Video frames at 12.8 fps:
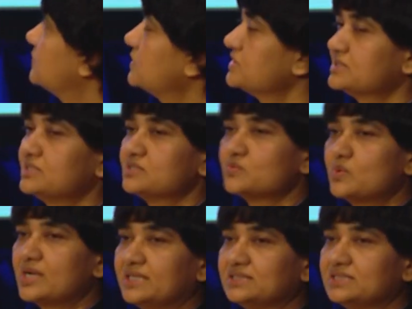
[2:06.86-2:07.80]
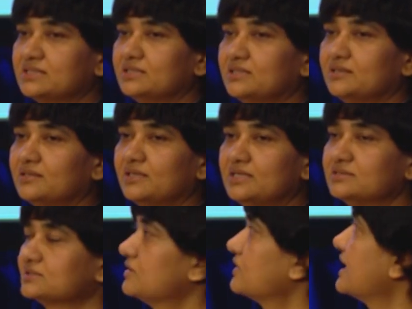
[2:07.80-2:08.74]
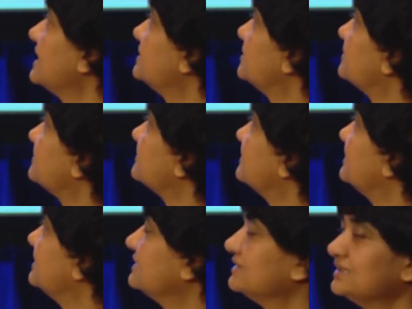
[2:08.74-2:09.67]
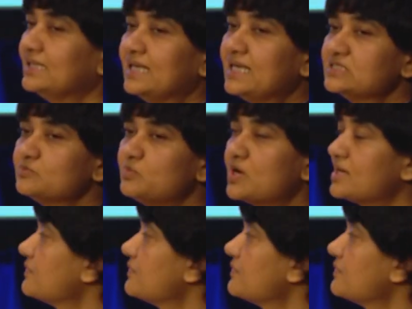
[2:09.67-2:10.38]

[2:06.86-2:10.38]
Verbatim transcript: person is white, he's Caucasian, he's brought